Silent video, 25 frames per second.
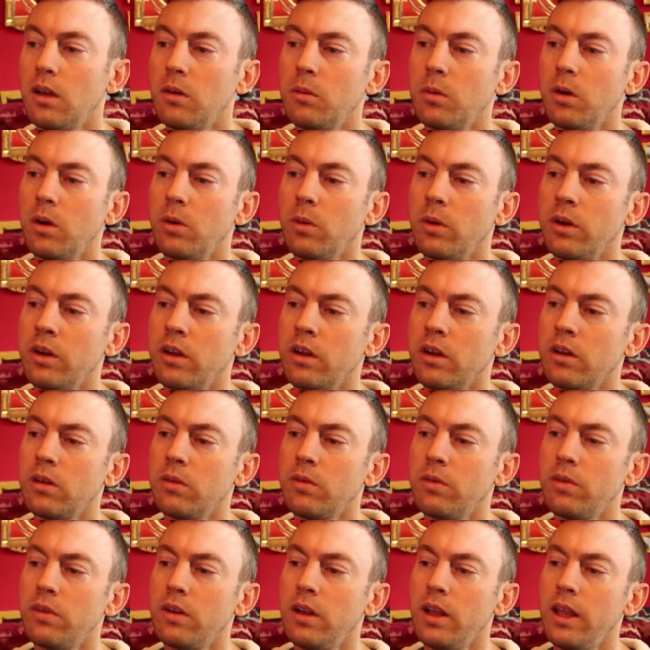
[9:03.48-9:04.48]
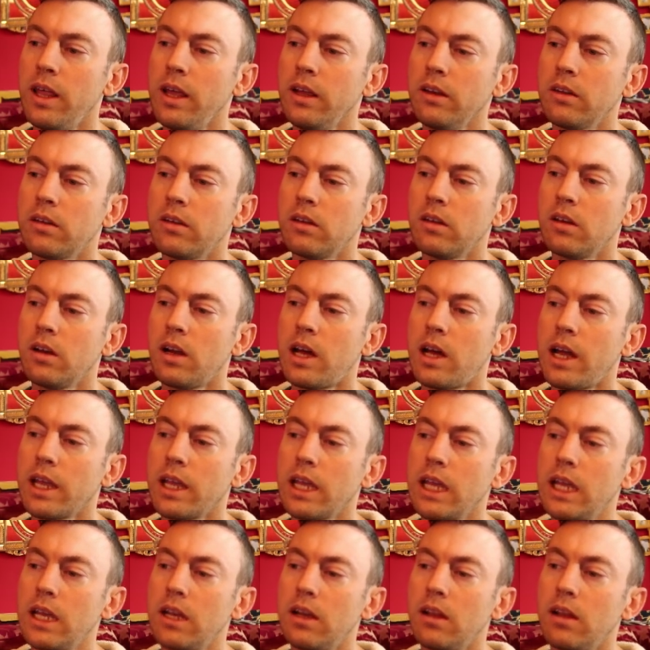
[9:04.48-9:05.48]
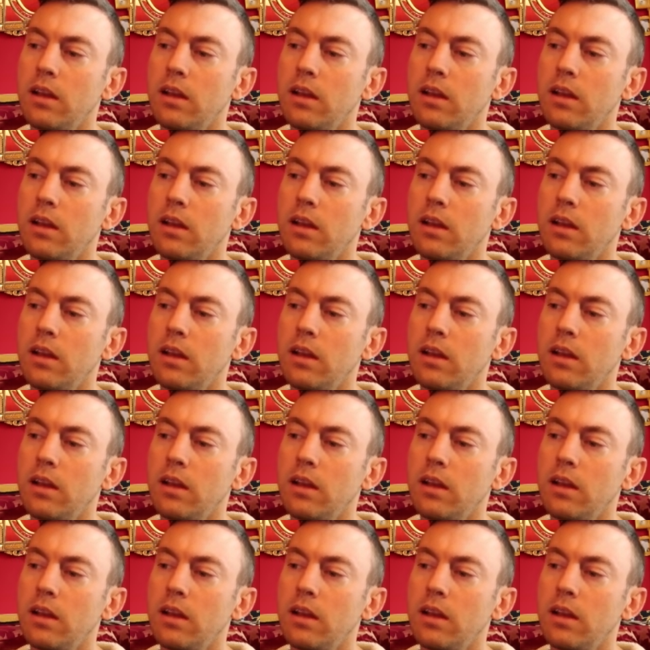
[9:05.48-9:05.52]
But when I deflect it, I get